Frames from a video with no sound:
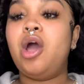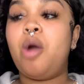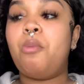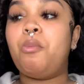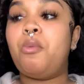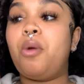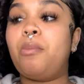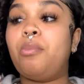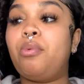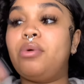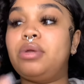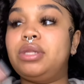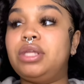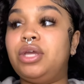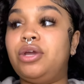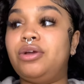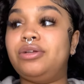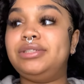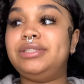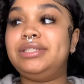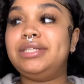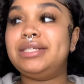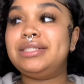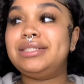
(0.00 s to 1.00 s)
More importantly, you're
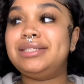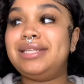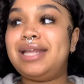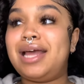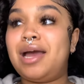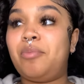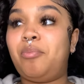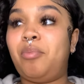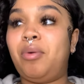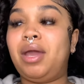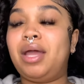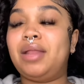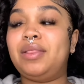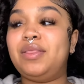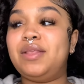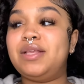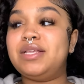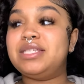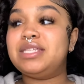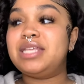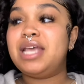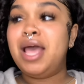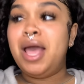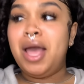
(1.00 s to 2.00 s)
just now bringing
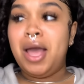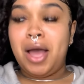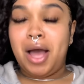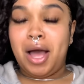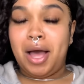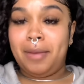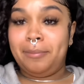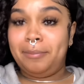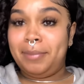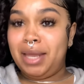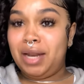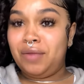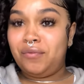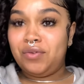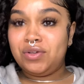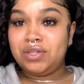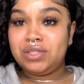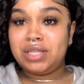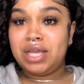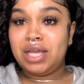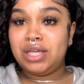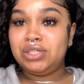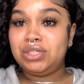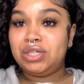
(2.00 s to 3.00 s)
this uh,
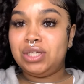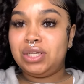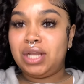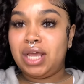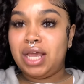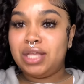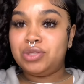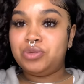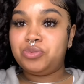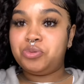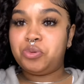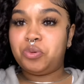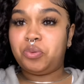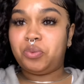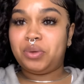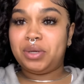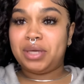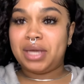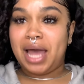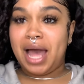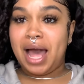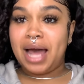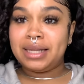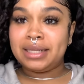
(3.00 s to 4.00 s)
manifestation into
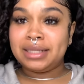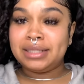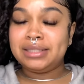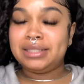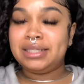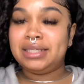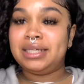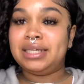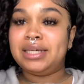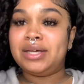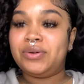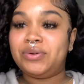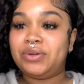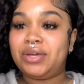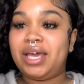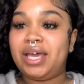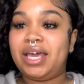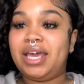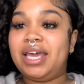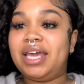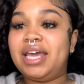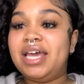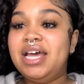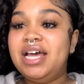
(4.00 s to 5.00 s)
reality,
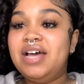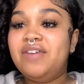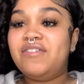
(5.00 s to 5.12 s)
okay?